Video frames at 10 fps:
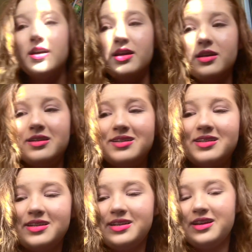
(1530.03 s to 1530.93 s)

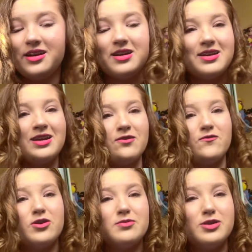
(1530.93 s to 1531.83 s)
And yeah, I
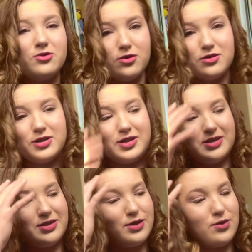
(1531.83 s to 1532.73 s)
can't find my
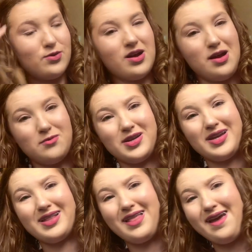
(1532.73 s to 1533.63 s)
scrunchie, so I'm gonna get